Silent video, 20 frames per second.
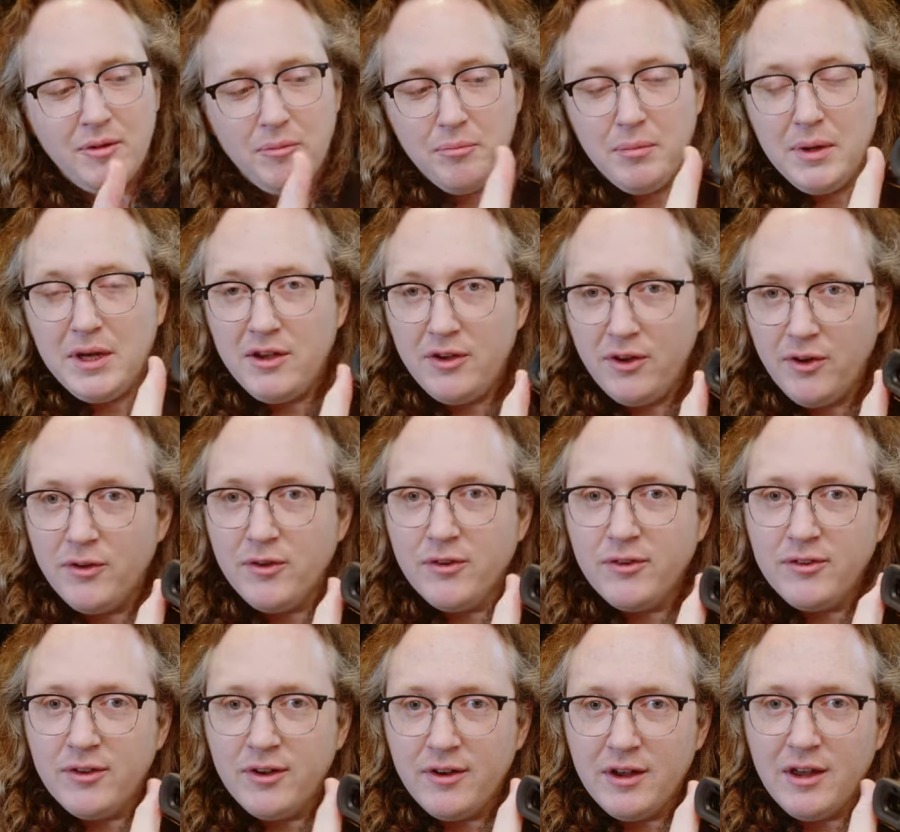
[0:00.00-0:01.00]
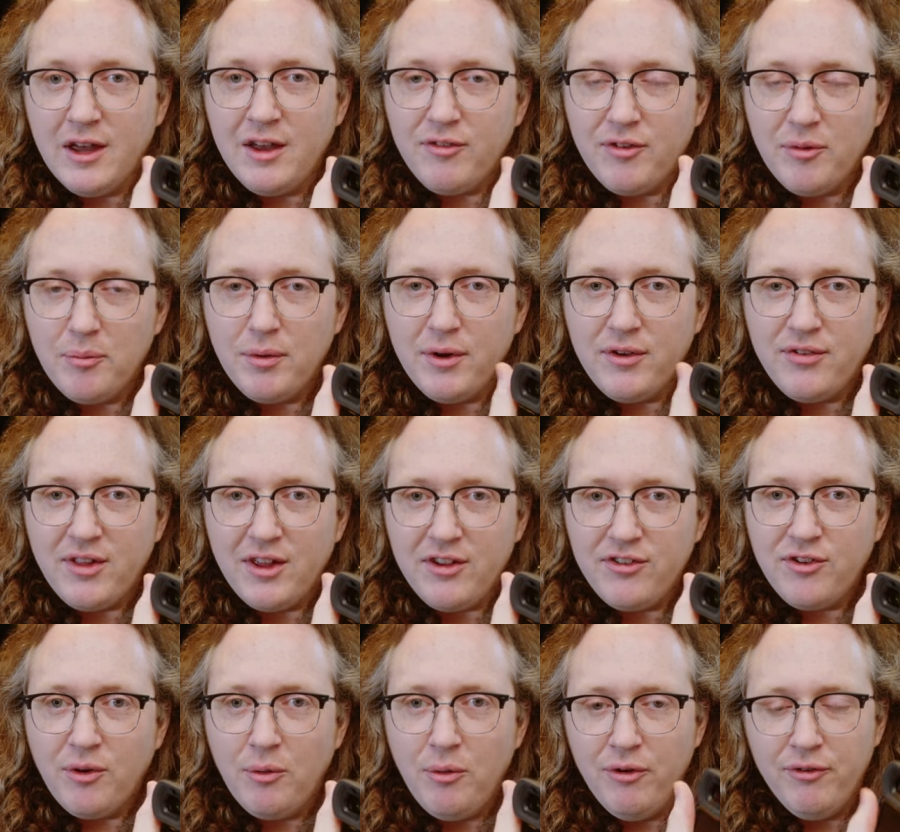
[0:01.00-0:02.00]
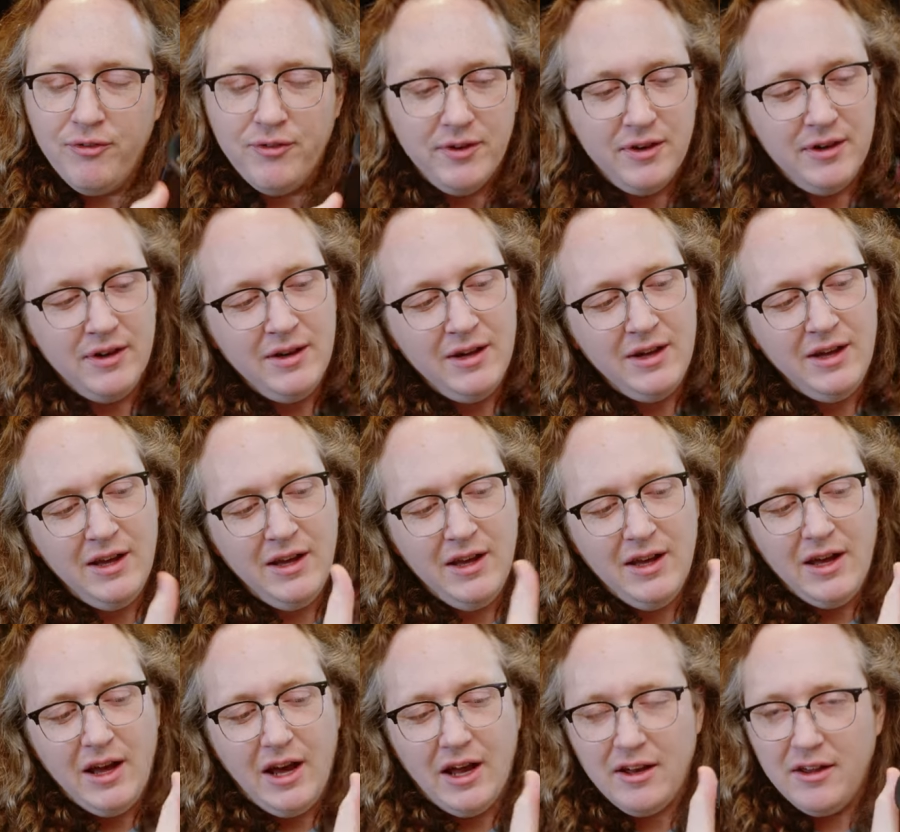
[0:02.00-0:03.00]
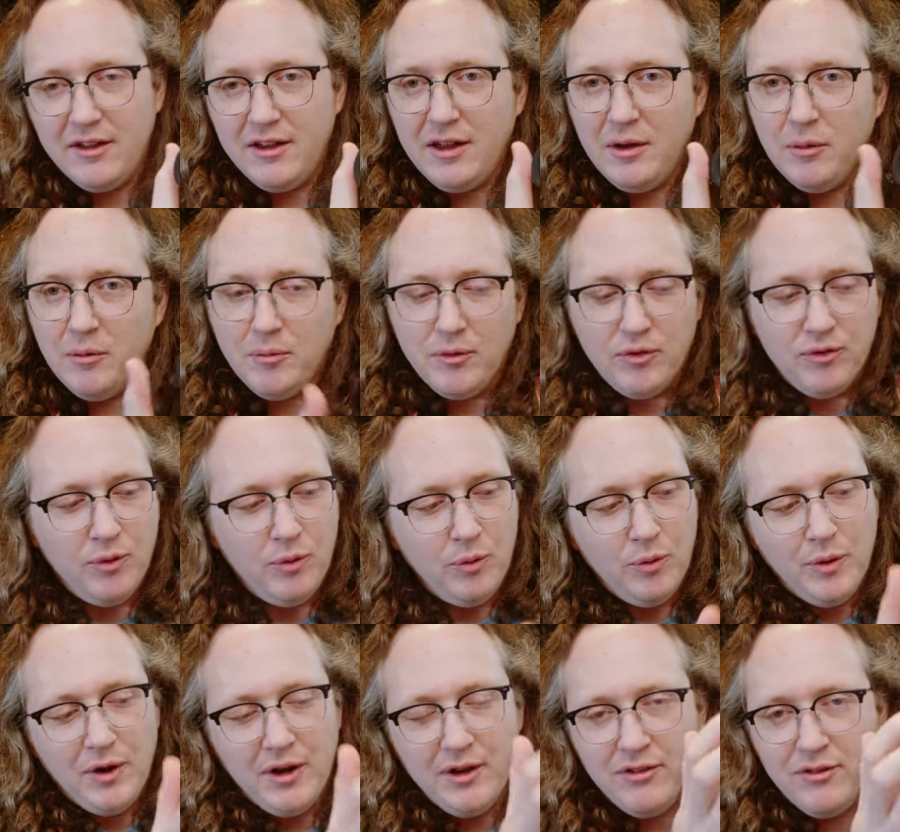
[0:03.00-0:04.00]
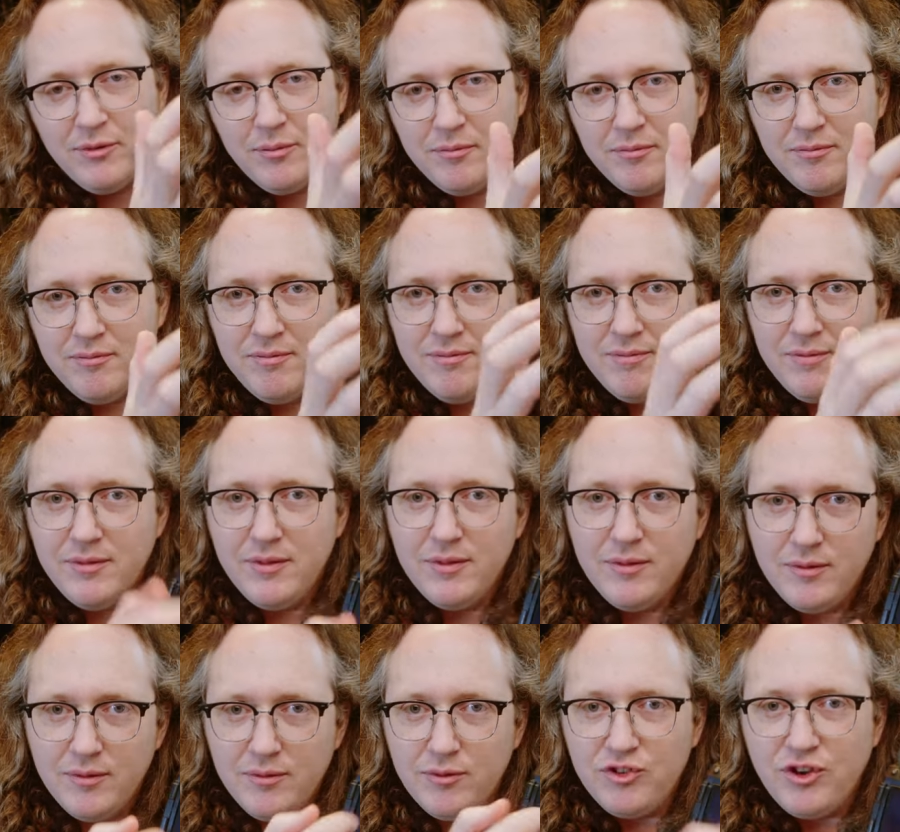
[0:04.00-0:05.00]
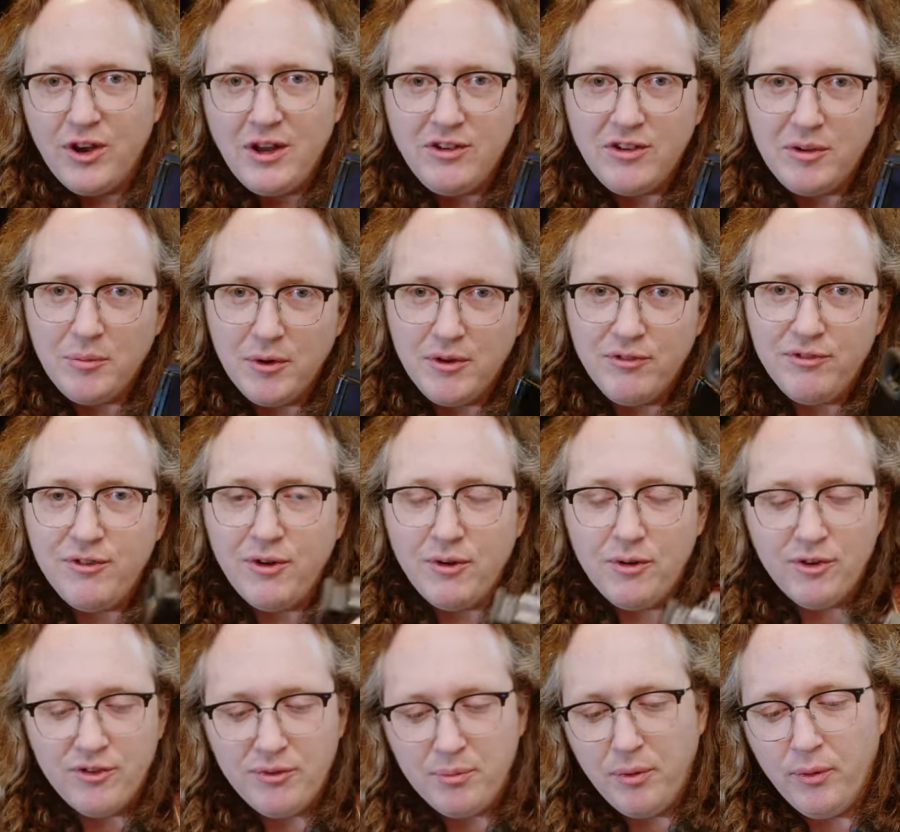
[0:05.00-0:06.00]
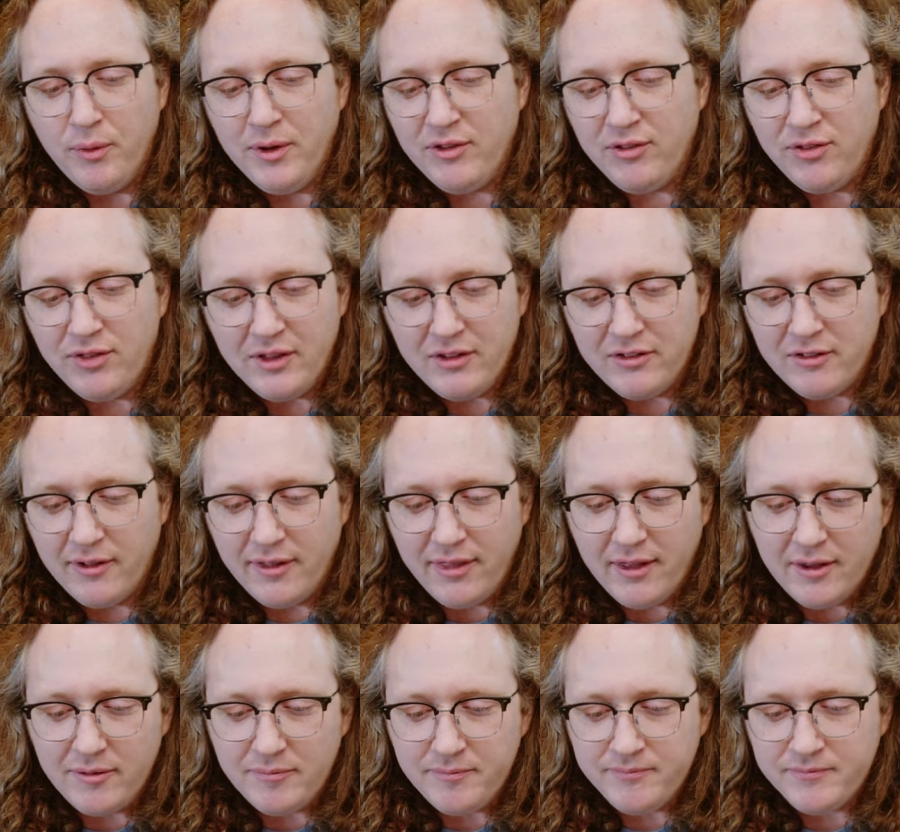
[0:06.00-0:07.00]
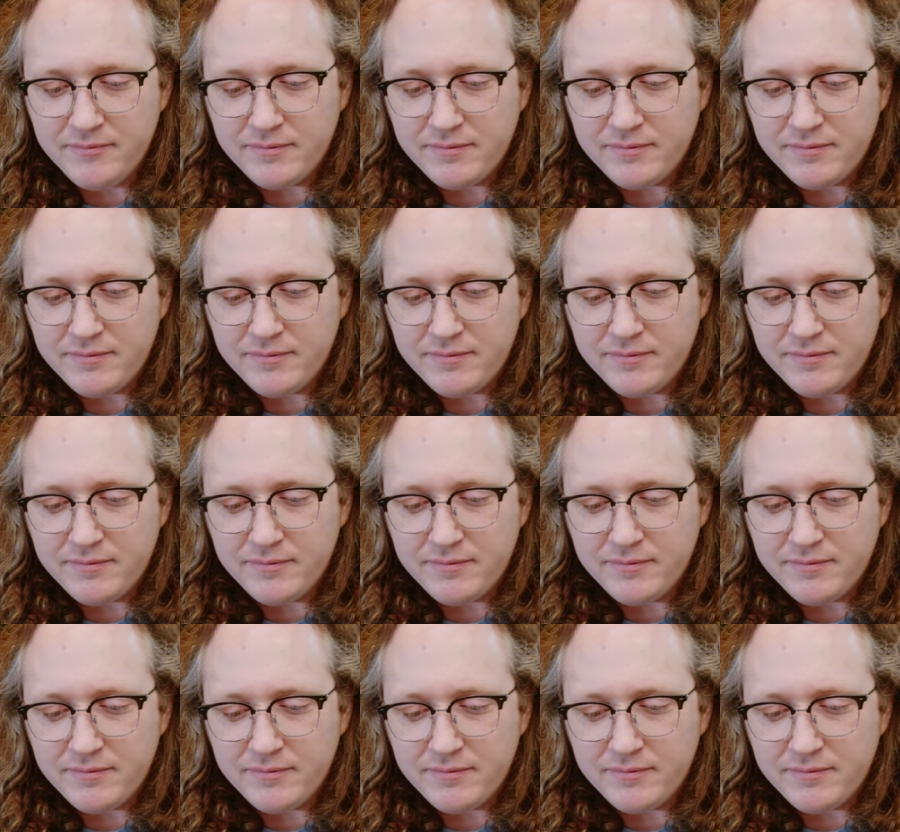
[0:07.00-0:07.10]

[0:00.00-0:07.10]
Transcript: because I have to press that so often, and it was always changing my focus points, things like that.